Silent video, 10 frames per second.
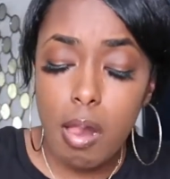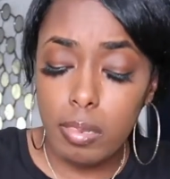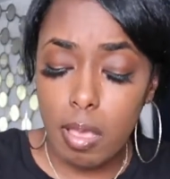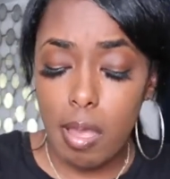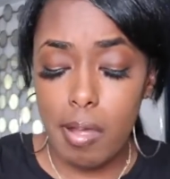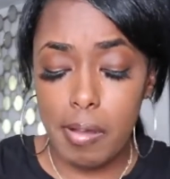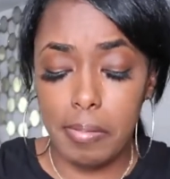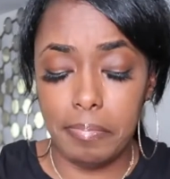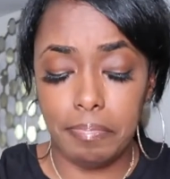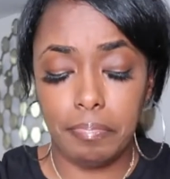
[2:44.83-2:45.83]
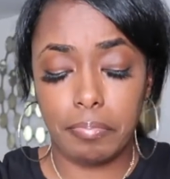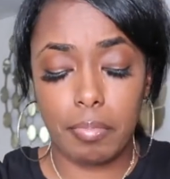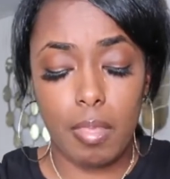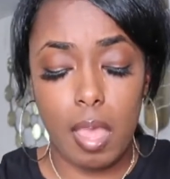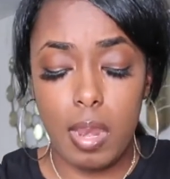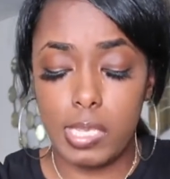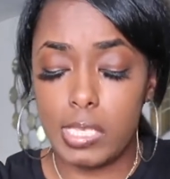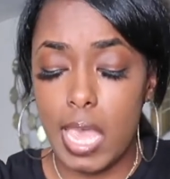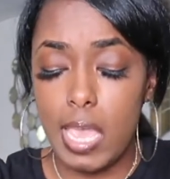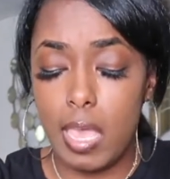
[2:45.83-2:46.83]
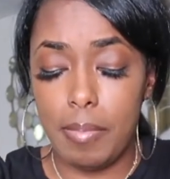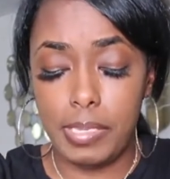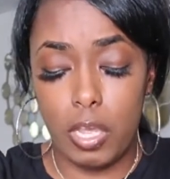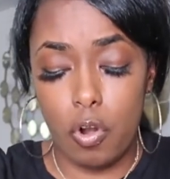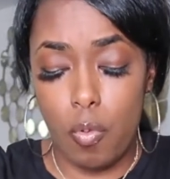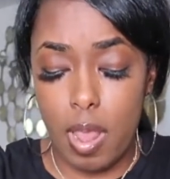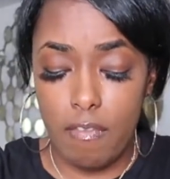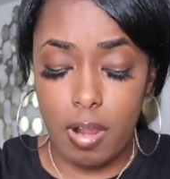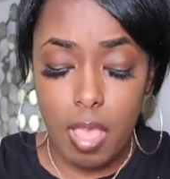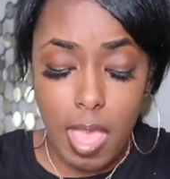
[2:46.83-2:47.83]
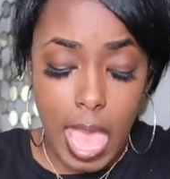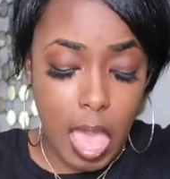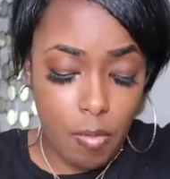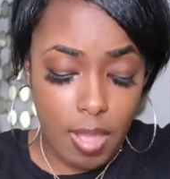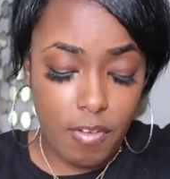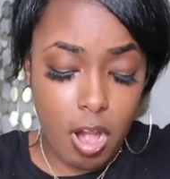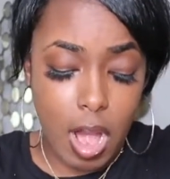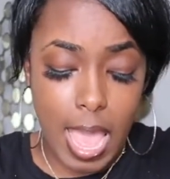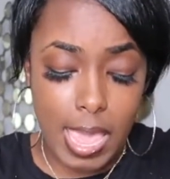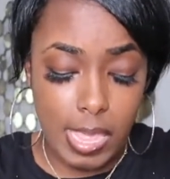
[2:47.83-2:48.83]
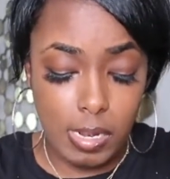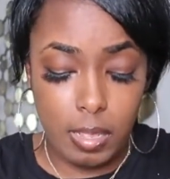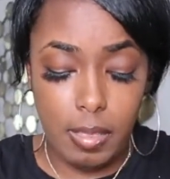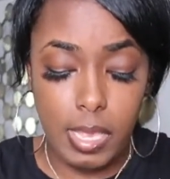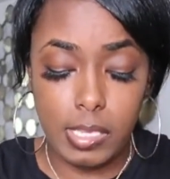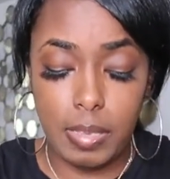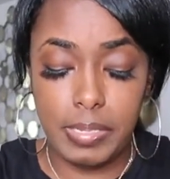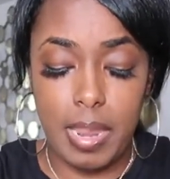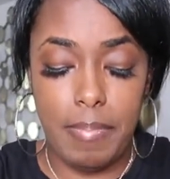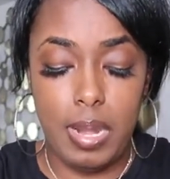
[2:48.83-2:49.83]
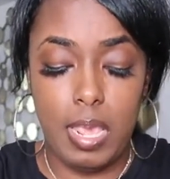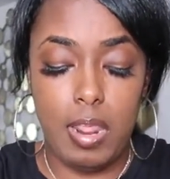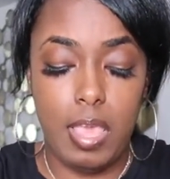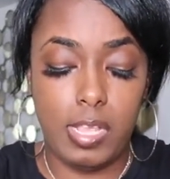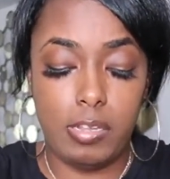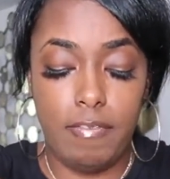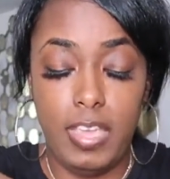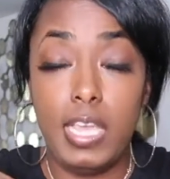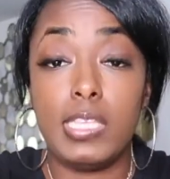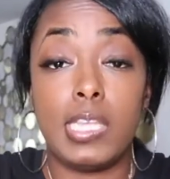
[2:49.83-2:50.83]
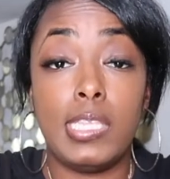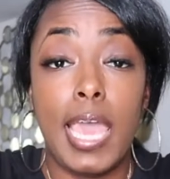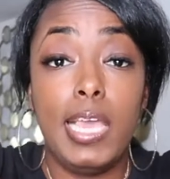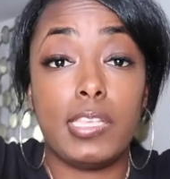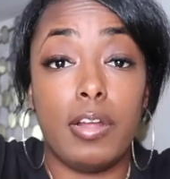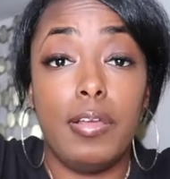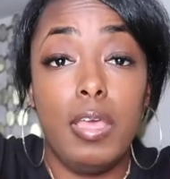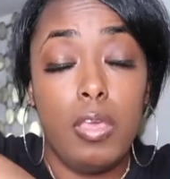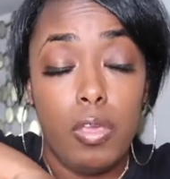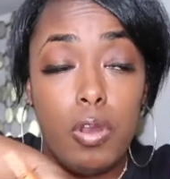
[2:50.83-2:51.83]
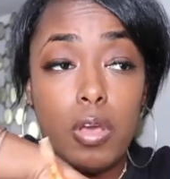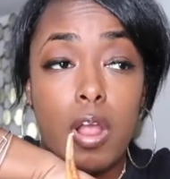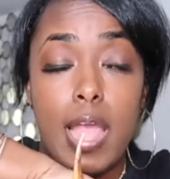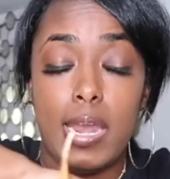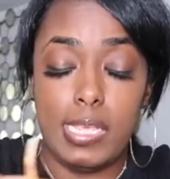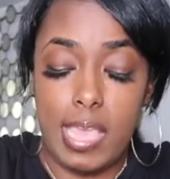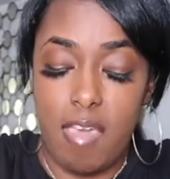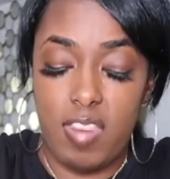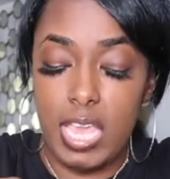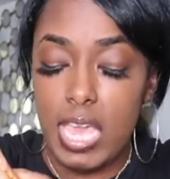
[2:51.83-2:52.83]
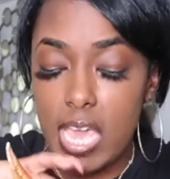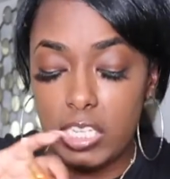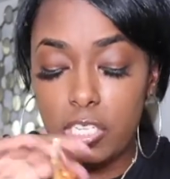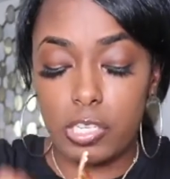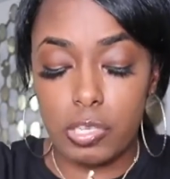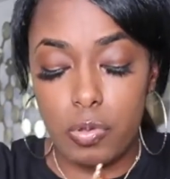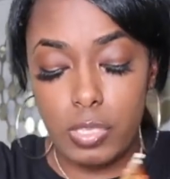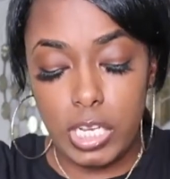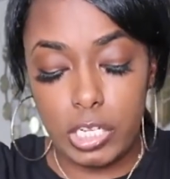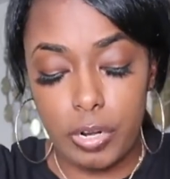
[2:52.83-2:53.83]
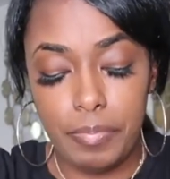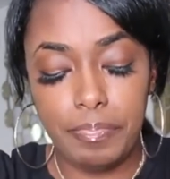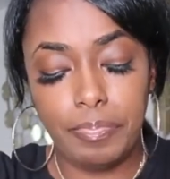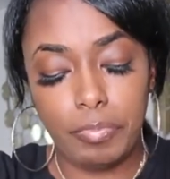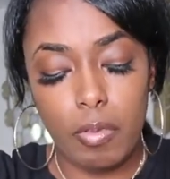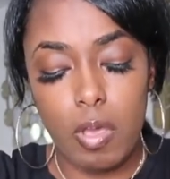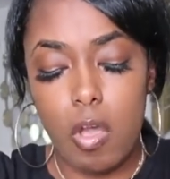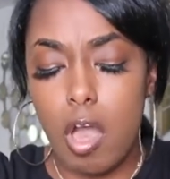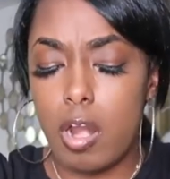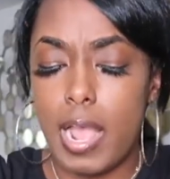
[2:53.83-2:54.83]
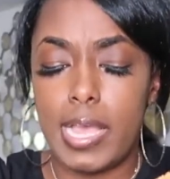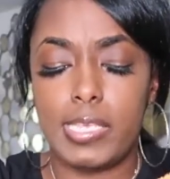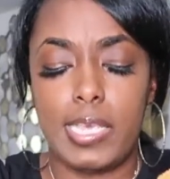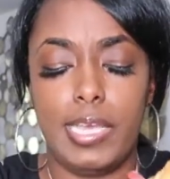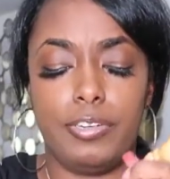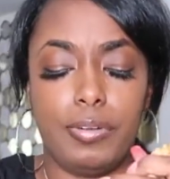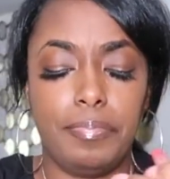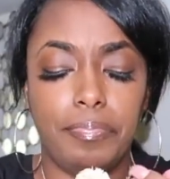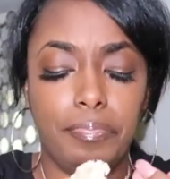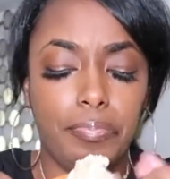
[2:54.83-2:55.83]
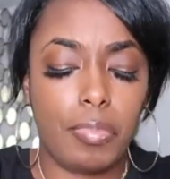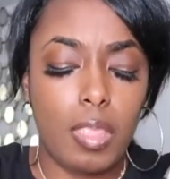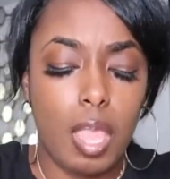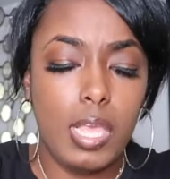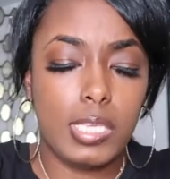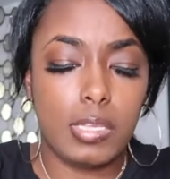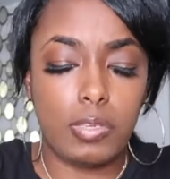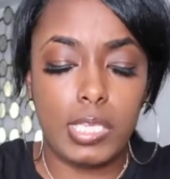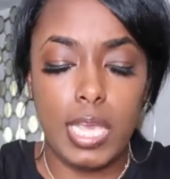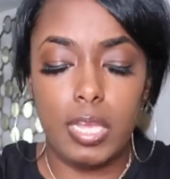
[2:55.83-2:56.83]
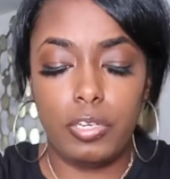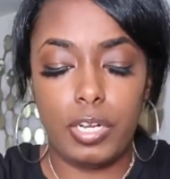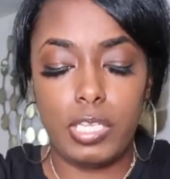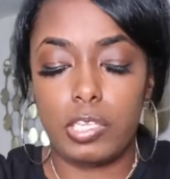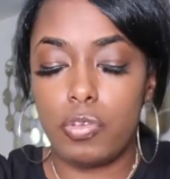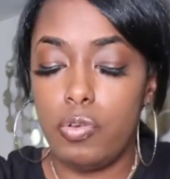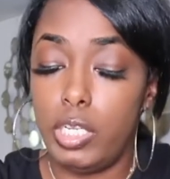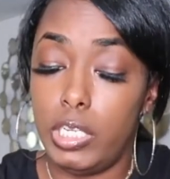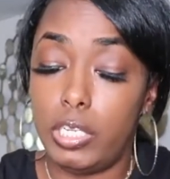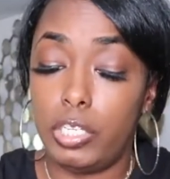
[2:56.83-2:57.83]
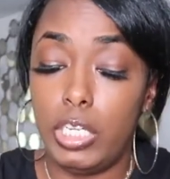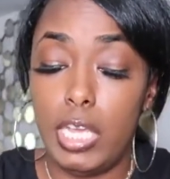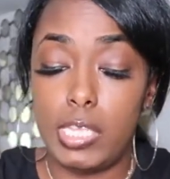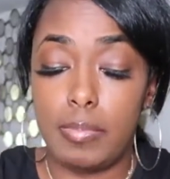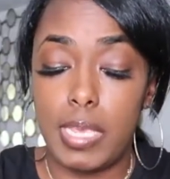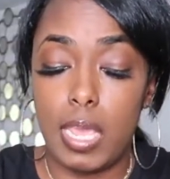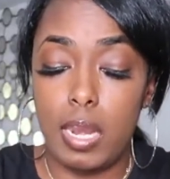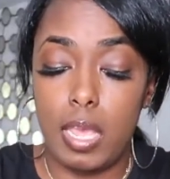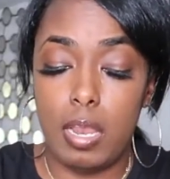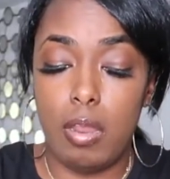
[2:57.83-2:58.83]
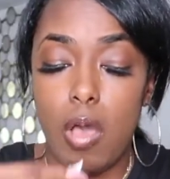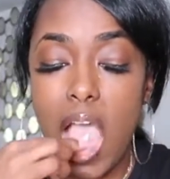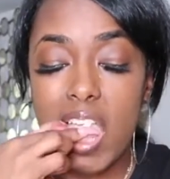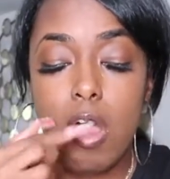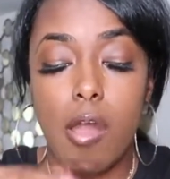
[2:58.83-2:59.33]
the state comes in or whatever. However, her aunt ends up stepping in and intervenes and takes her. You know, her aunt doesn't have any kids. She's a school teacher. Gonna call her Aunt Sandra. So Sandra is a school teacher. She ends up taking in little